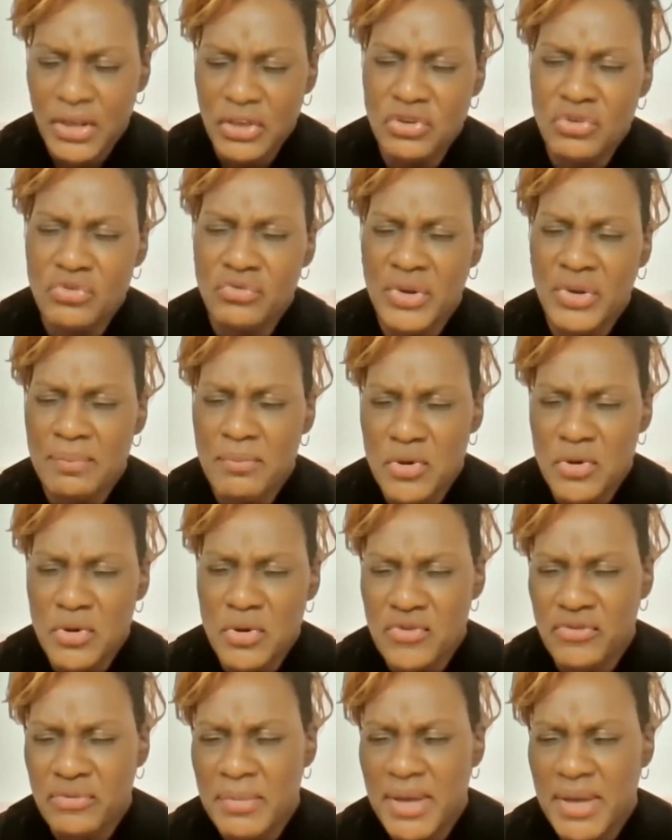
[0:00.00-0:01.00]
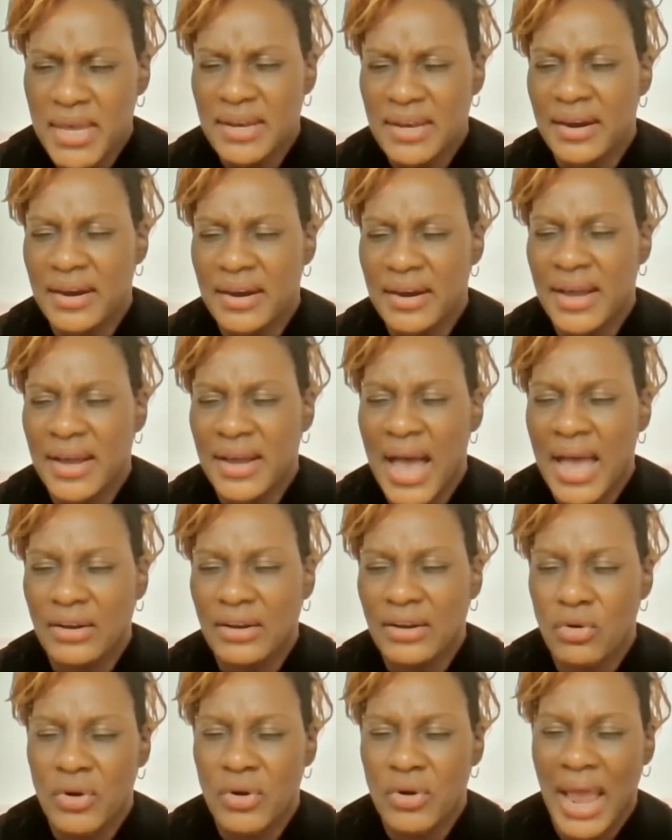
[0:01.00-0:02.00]
you remove me, dear
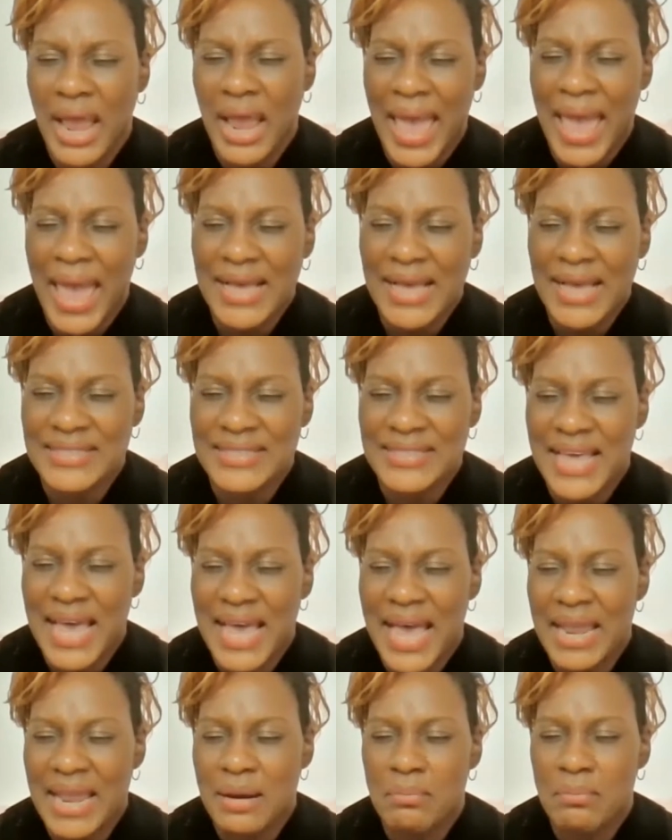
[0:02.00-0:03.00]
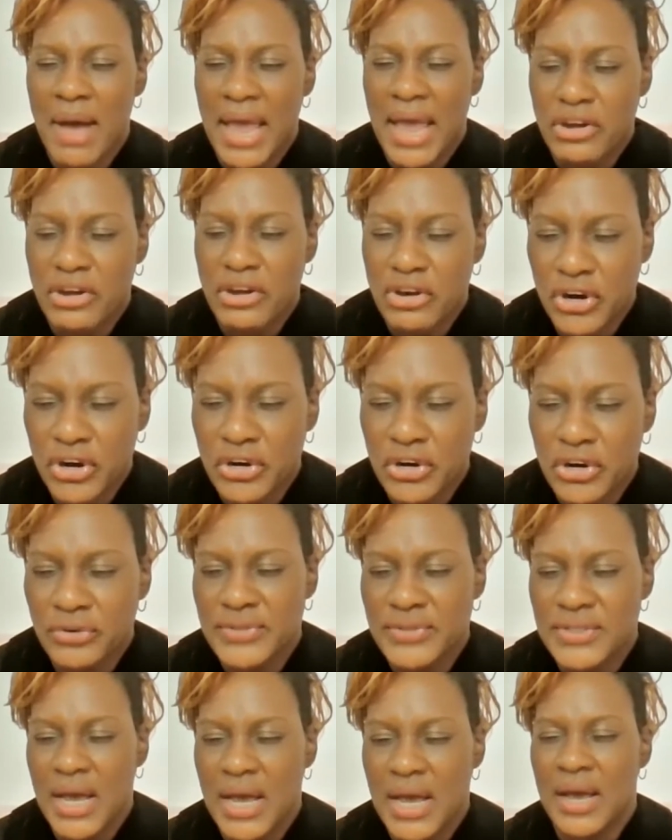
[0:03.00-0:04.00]
God. Lord, I ask that my
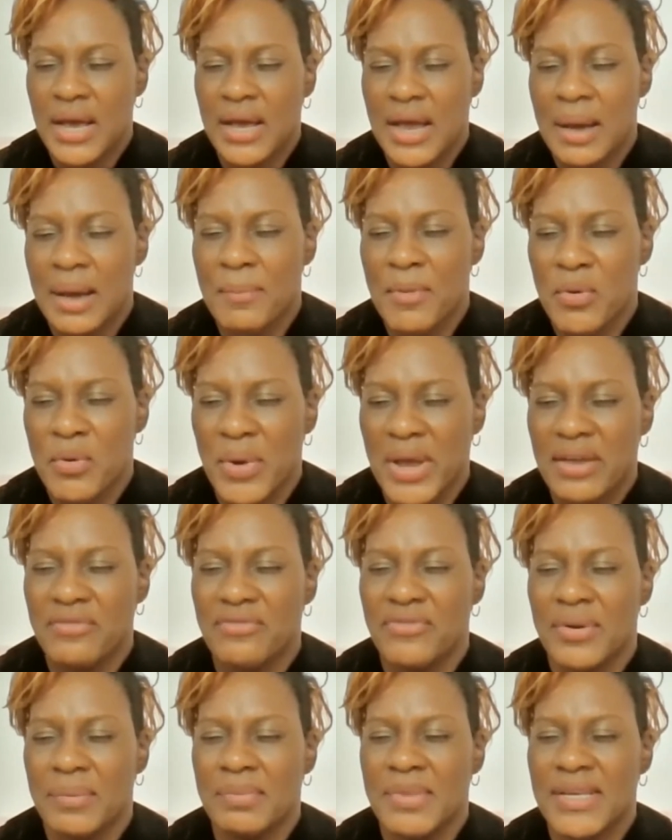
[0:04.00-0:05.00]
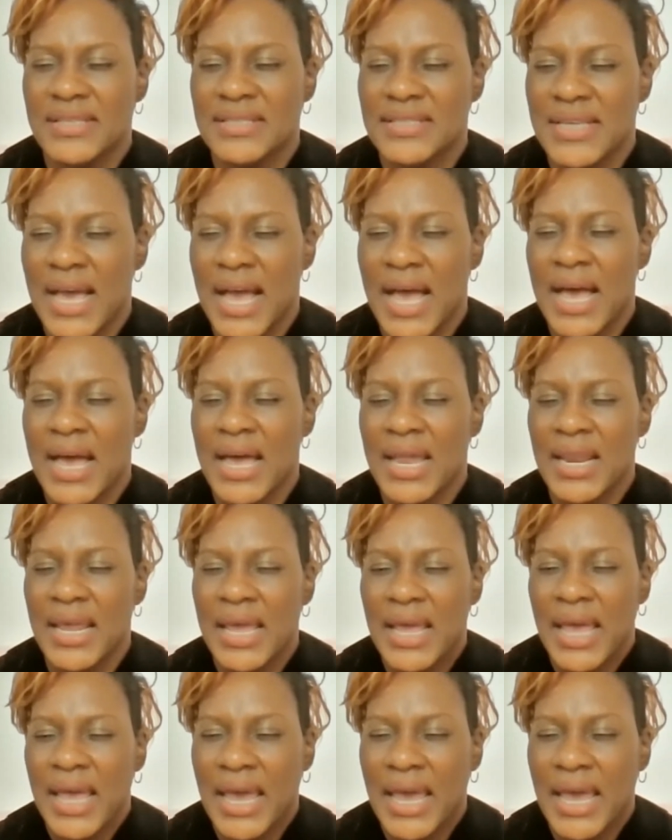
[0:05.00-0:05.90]
nerves uh, come away from this, God.